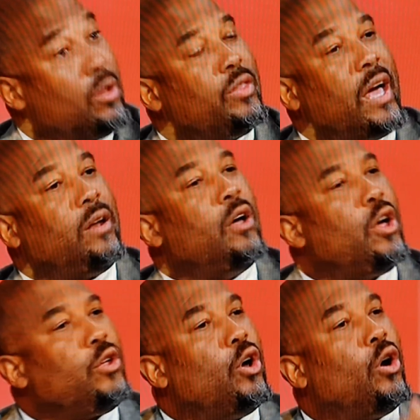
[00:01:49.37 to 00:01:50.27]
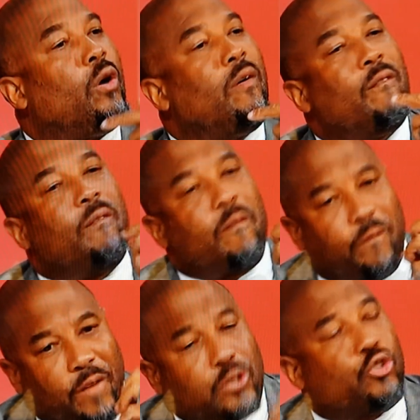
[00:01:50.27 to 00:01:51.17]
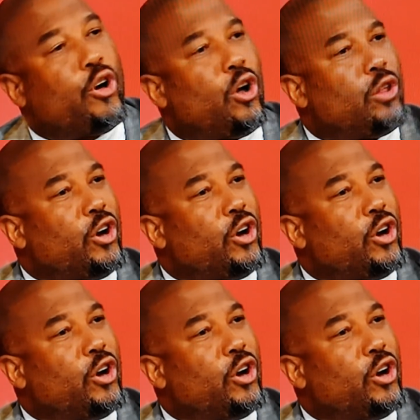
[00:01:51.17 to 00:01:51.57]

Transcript: then your vitriol,